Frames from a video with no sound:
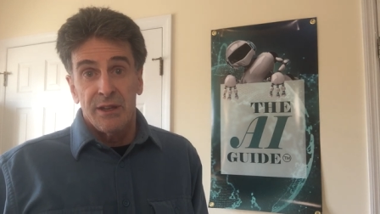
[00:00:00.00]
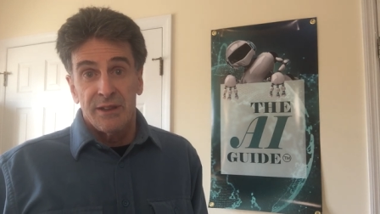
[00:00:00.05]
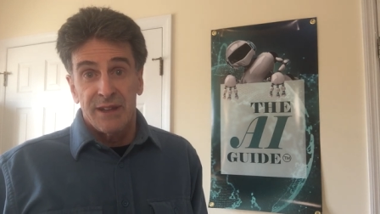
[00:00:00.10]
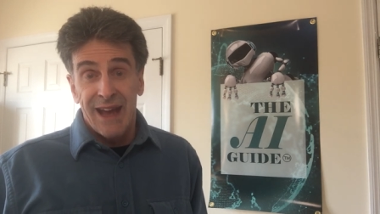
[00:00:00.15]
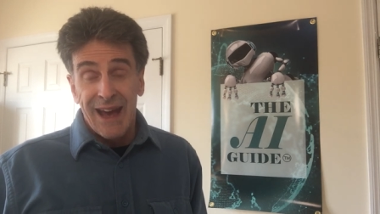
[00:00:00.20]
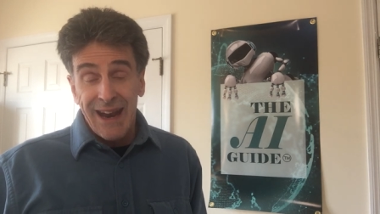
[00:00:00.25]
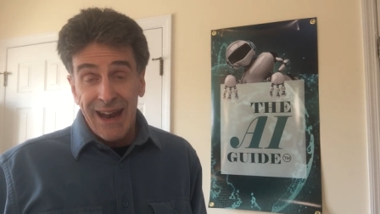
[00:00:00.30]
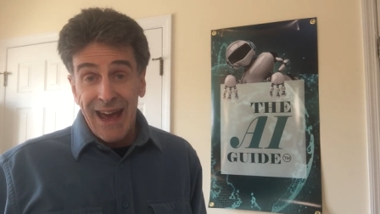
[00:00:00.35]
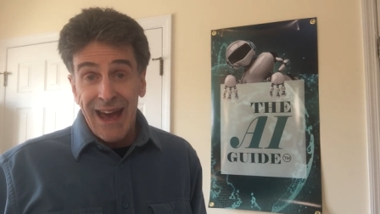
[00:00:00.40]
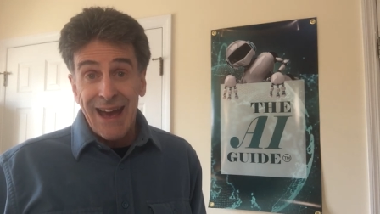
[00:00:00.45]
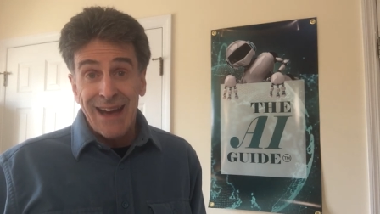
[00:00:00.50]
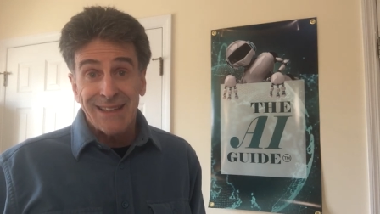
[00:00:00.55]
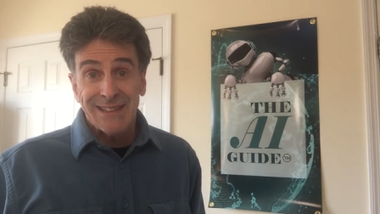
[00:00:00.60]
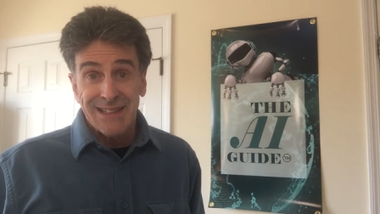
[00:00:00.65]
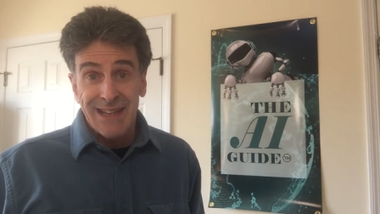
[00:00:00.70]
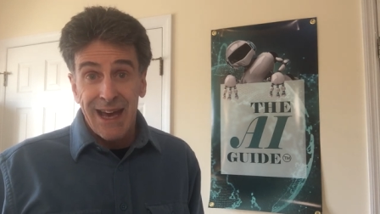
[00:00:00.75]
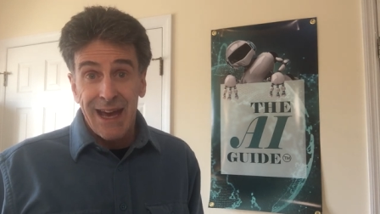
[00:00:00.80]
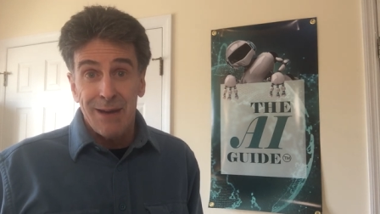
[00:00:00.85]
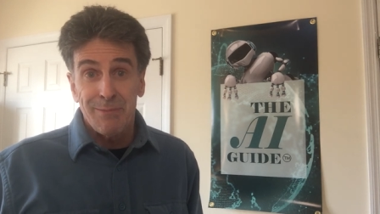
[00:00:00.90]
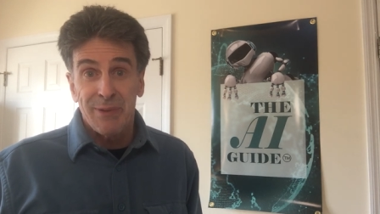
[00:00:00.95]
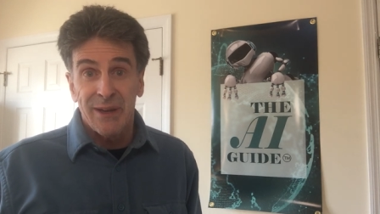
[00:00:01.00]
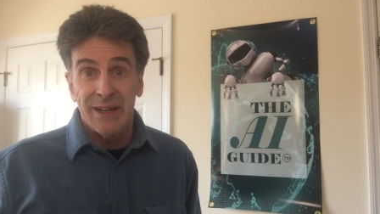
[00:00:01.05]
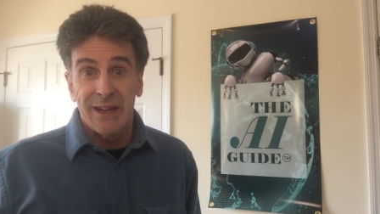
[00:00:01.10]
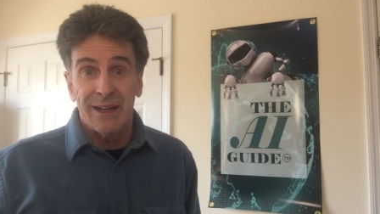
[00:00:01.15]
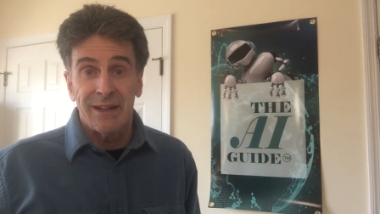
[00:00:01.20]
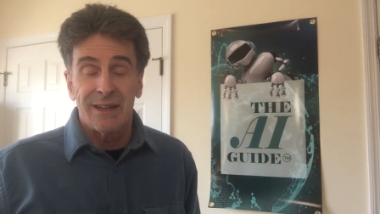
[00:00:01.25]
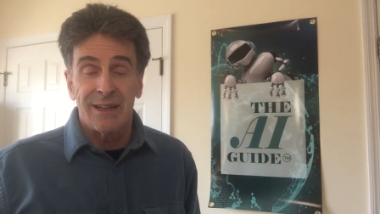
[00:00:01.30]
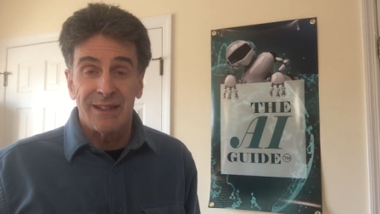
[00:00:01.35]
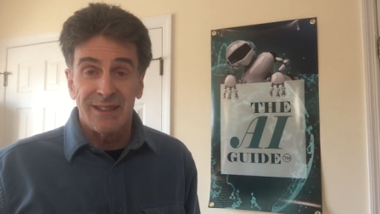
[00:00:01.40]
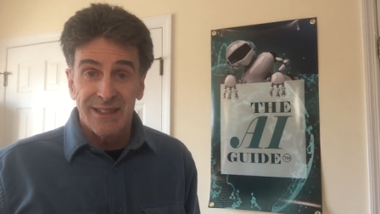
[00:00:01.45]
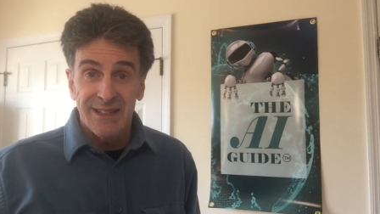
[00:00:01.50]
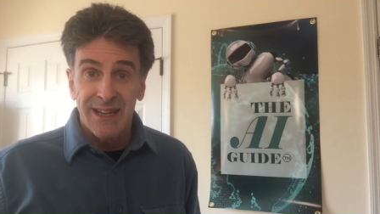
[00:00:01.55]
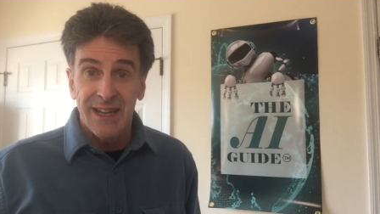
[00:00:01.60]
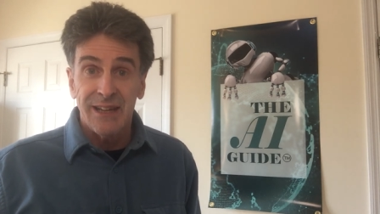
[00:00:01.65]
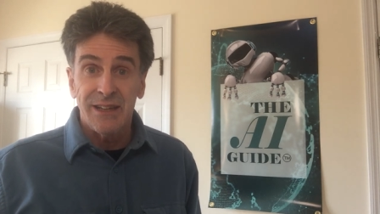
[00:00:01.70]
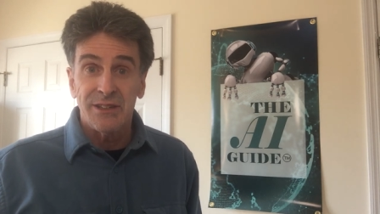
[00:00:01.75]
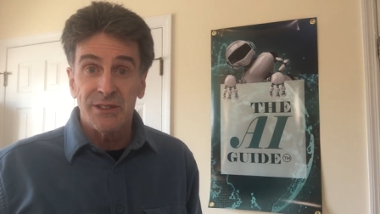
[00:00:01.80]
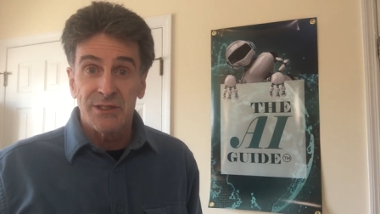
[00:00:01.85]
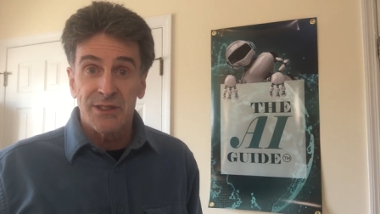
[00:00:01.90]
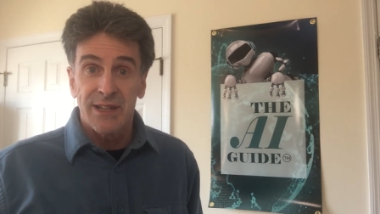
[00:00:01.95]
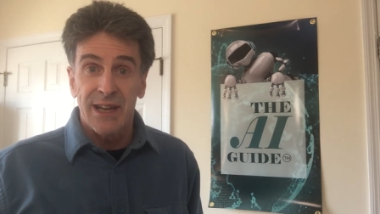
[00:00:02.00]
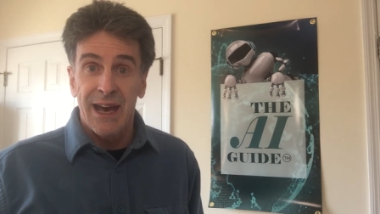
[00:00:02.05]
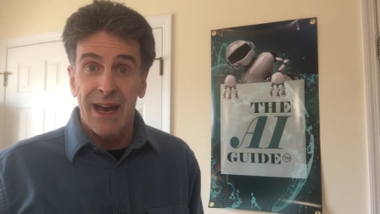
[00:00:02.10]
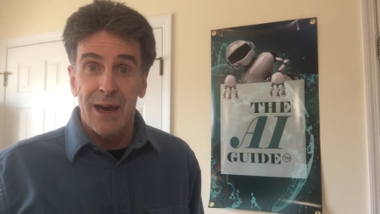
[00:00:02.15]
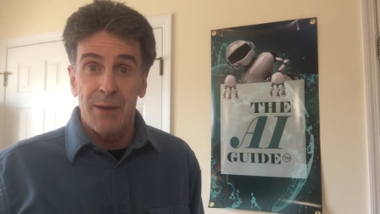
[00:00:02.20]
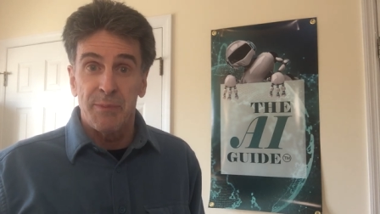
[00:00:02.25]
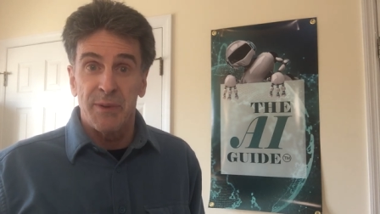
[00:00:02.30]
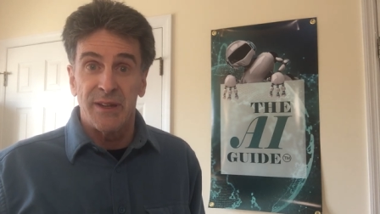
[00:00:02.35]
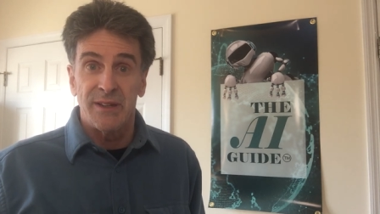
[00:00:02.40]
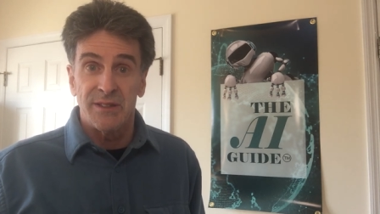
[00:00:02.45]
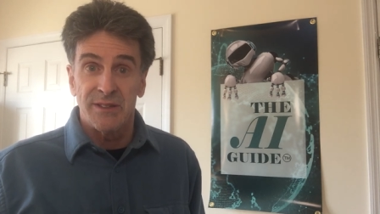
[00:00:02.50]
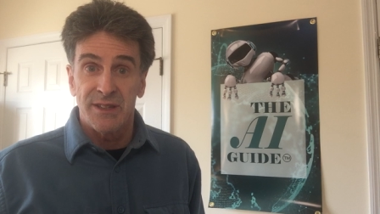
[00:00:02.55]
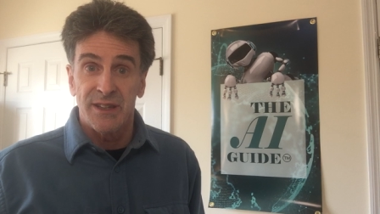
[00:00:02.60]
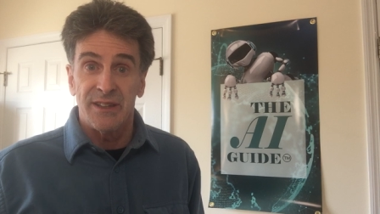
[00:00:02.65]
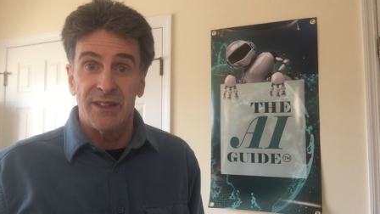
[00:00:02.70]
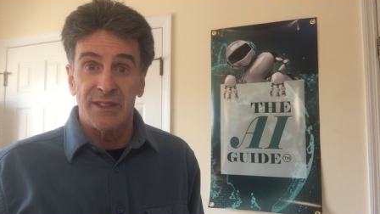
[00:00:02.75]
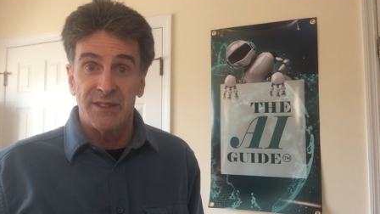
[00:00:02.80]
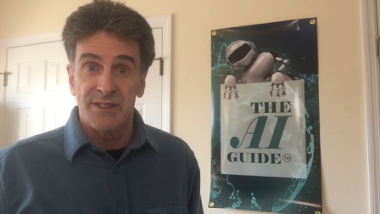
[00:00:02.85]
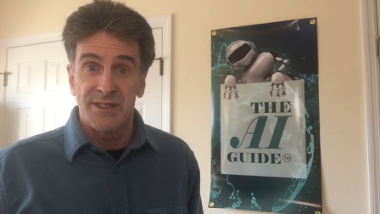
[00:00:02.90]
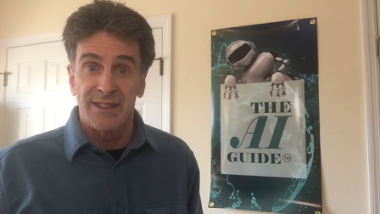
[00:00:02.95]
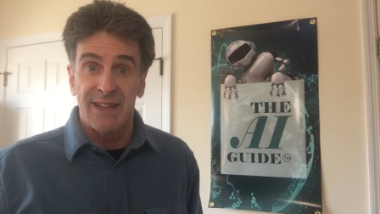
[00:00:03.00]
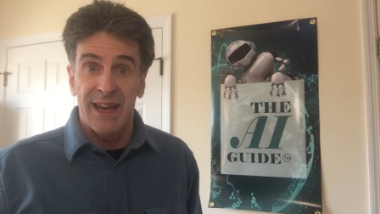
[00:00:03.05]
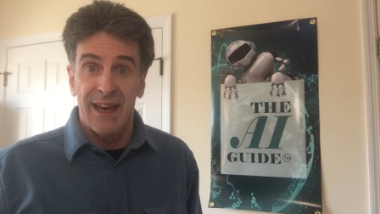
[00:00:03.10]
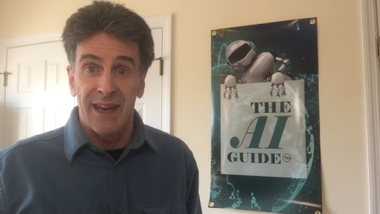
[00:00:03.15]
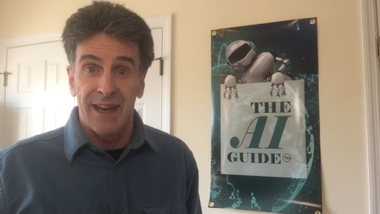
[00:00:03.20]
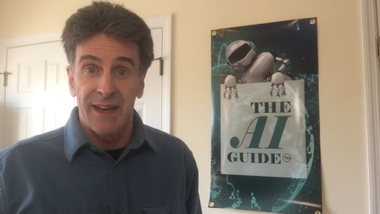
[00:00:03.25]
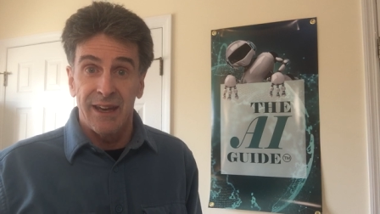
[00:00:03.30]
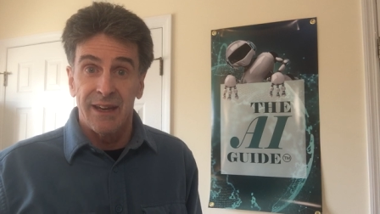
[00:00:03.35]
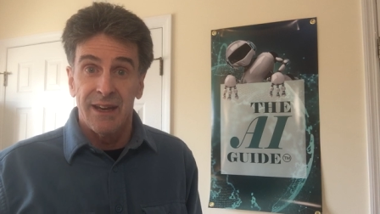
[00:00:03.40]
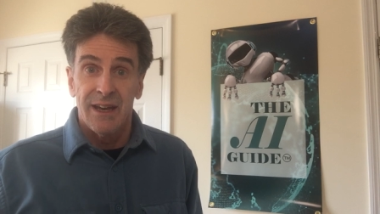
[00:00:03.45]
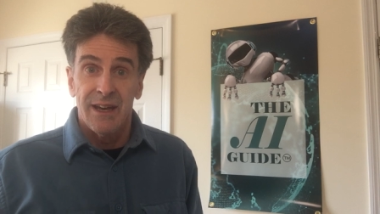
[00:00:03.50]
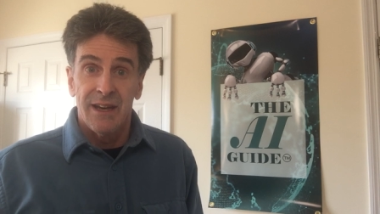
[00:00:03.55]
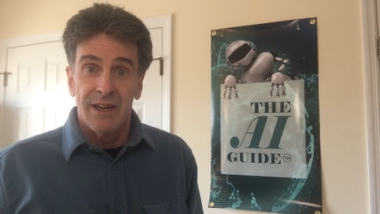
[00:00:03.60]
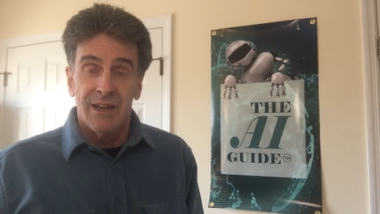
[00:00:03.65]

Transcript: That has happened and continues to happen to this day.